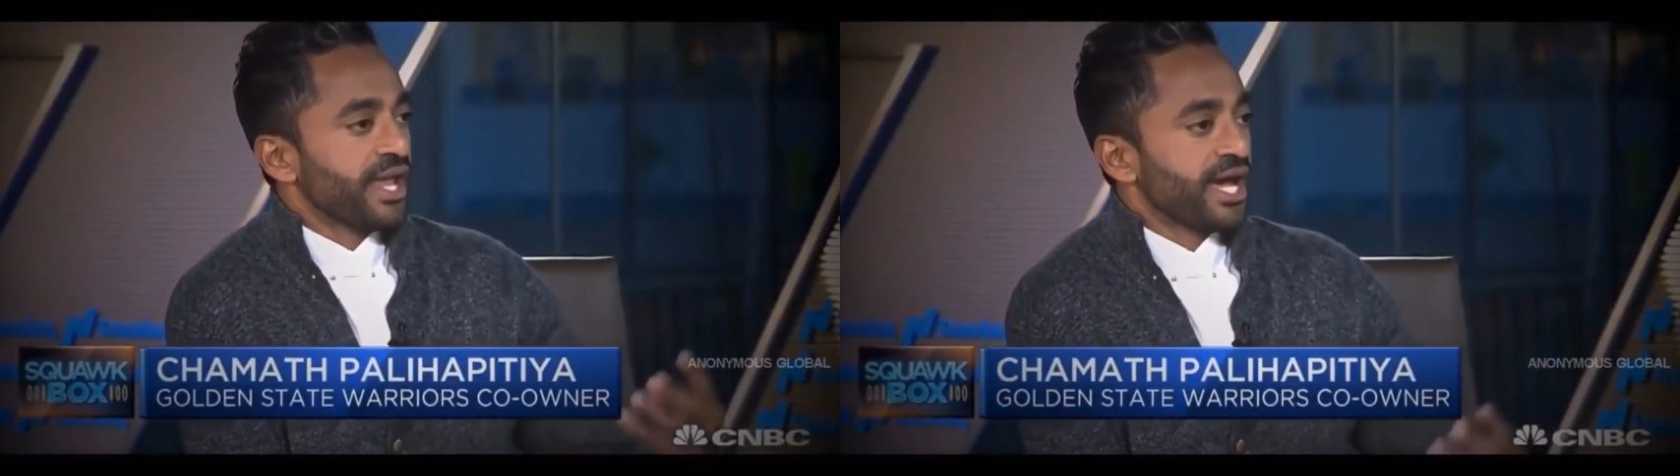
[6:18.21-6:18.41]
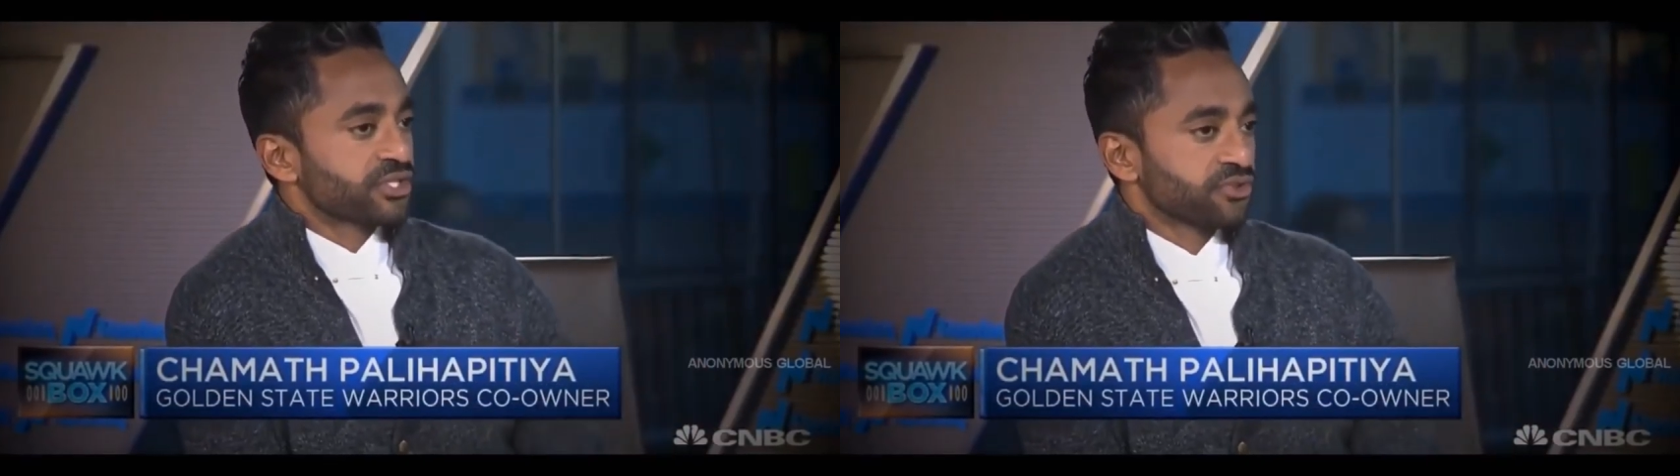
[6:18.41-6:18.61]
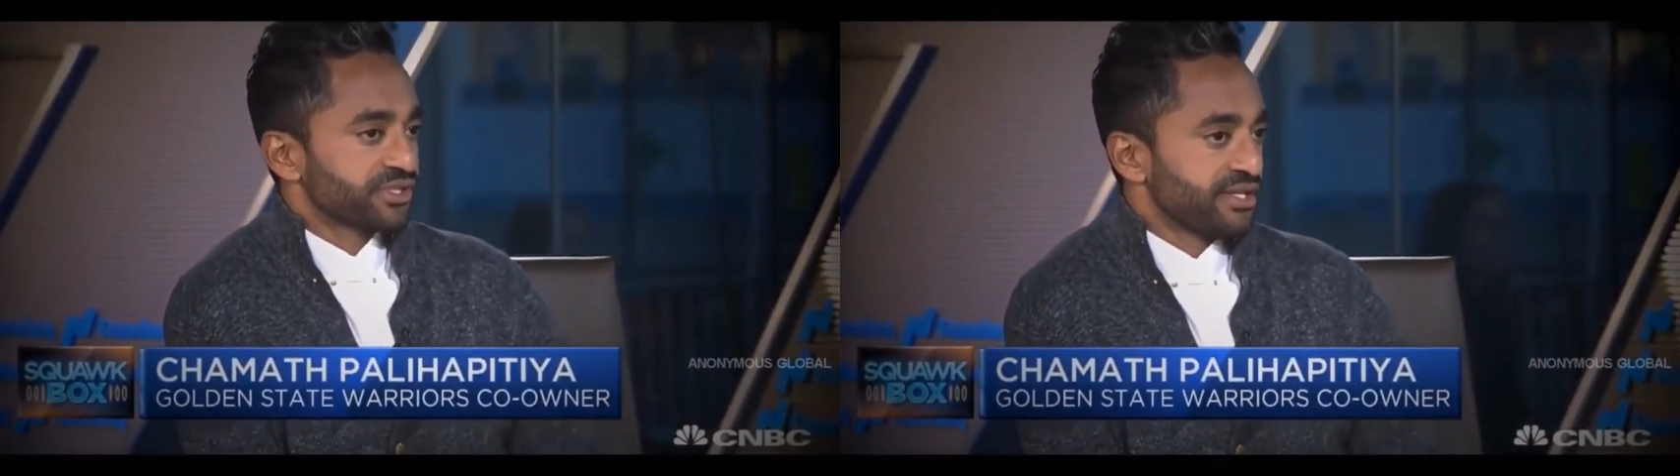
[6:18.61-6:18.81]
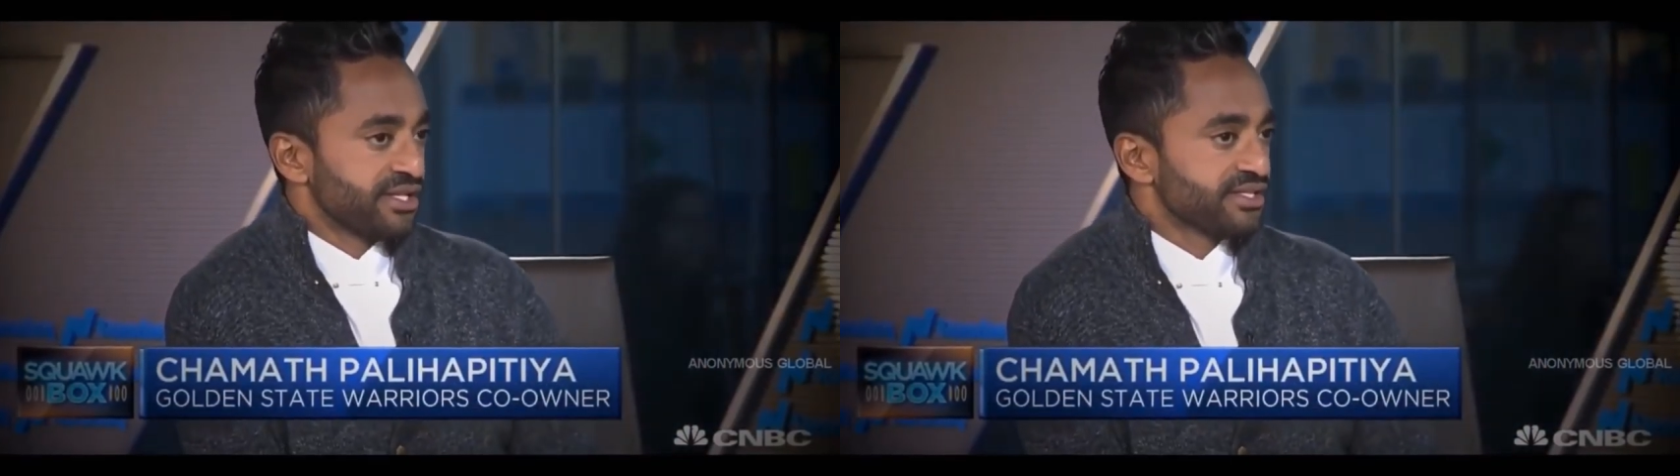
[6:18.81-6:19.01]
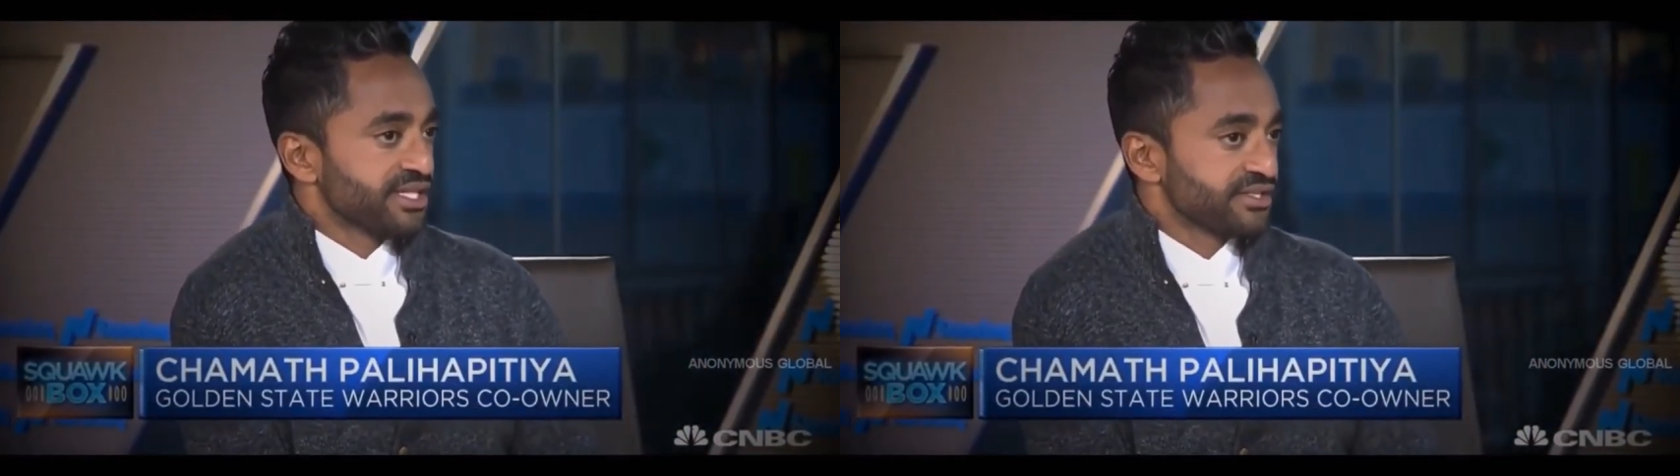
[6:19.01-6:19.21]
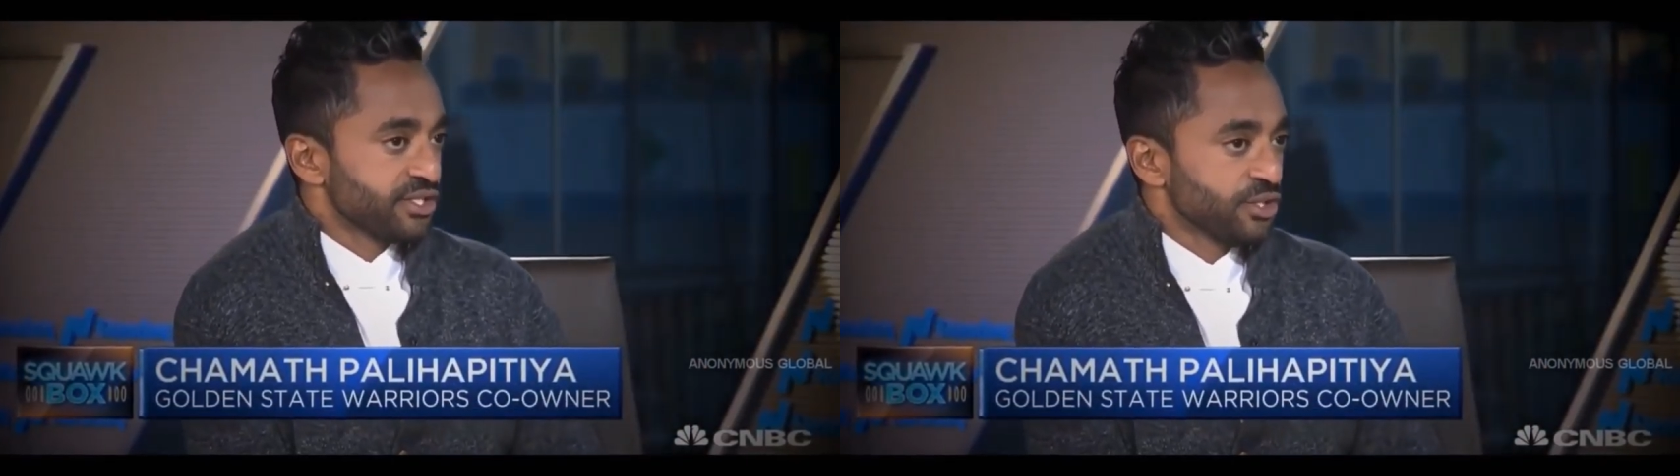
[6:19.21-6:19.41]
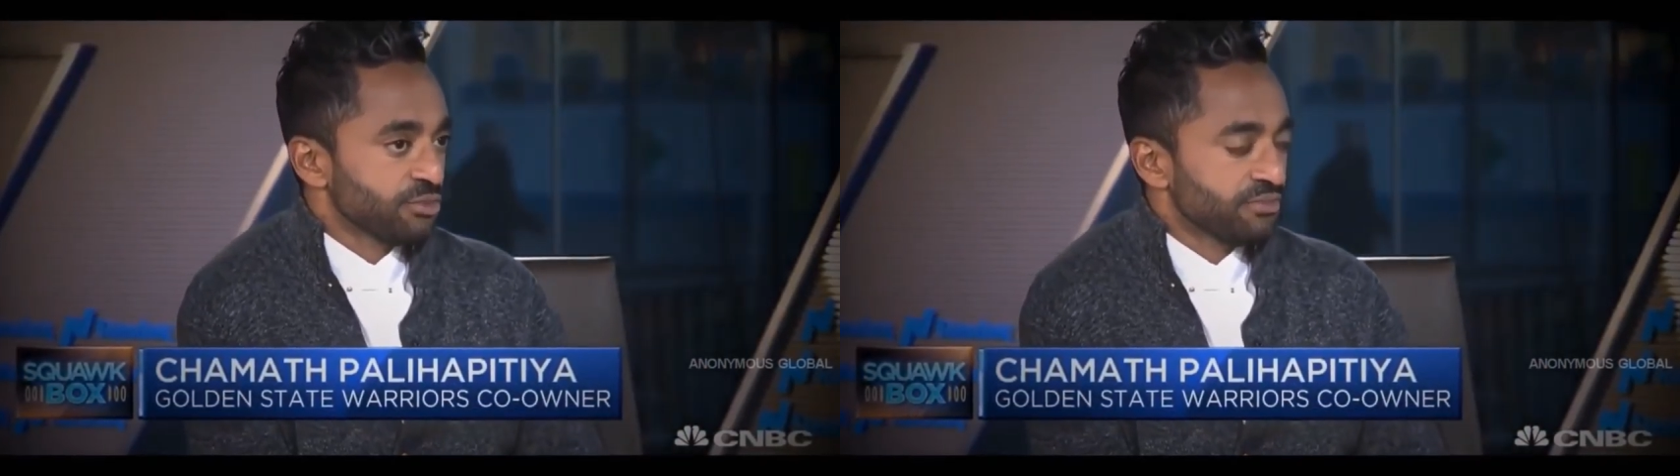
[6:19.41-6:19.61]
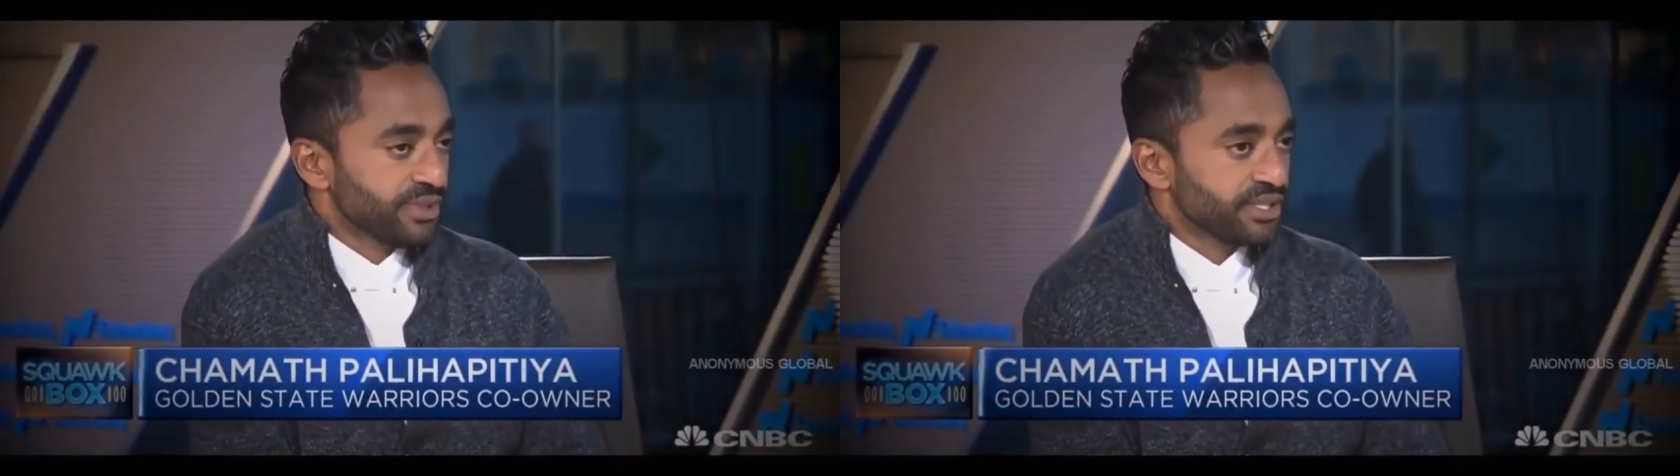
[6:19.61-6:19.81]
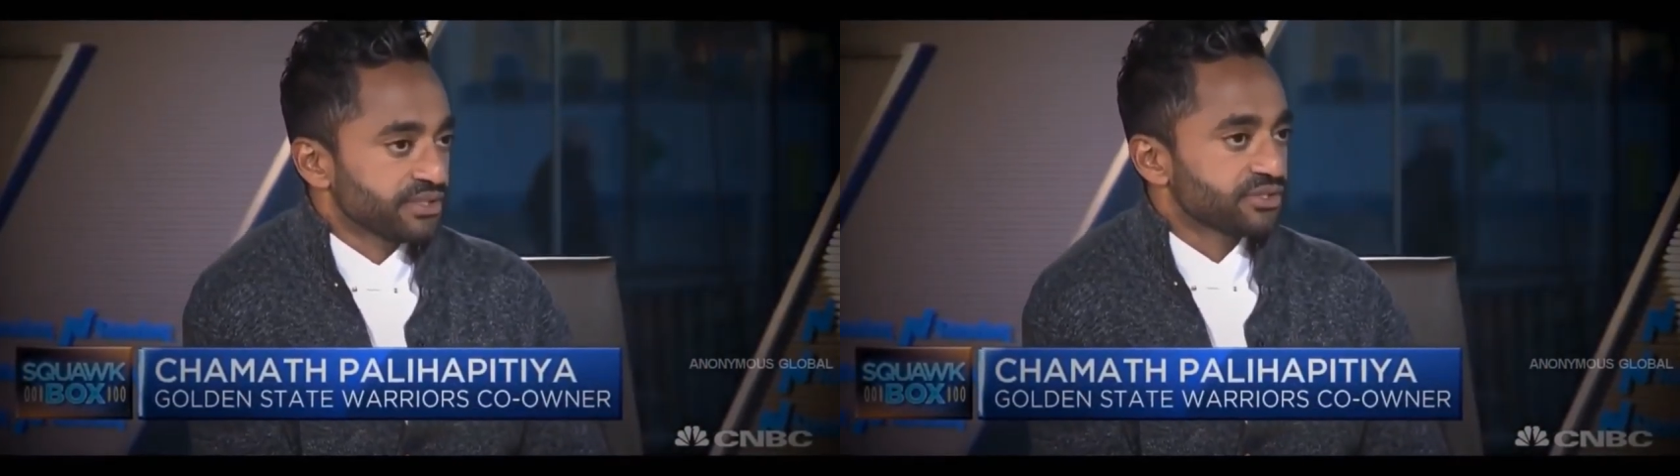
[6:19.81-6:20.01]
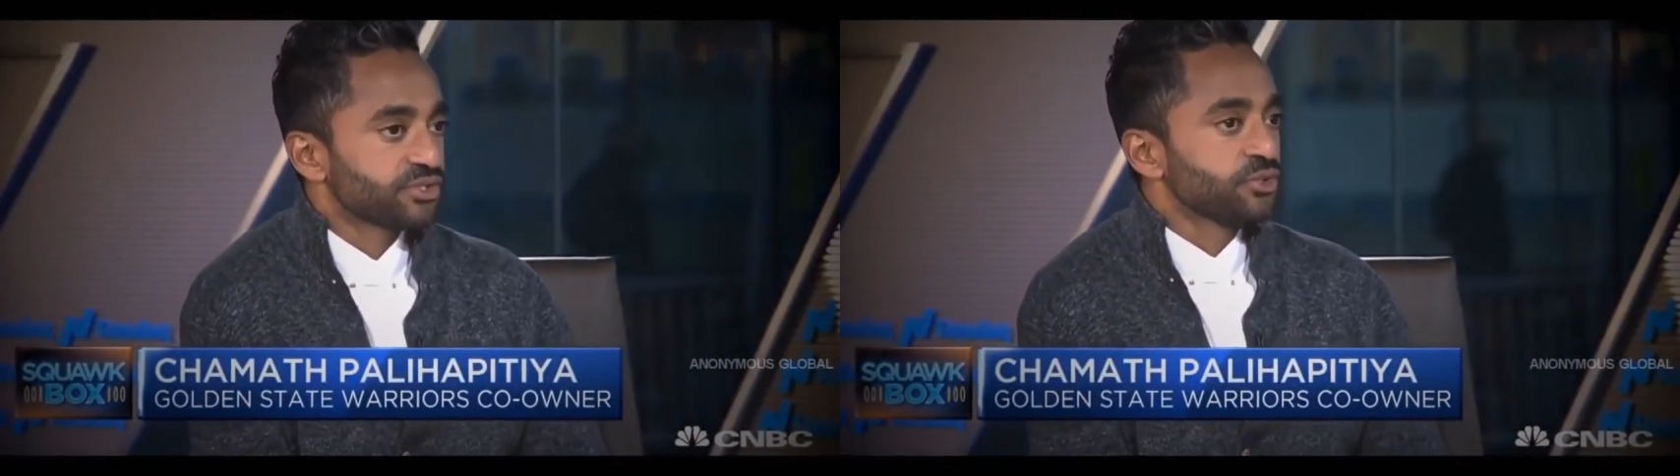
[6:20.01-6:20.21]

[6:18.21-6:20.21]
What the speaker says: natural tendencies in human beings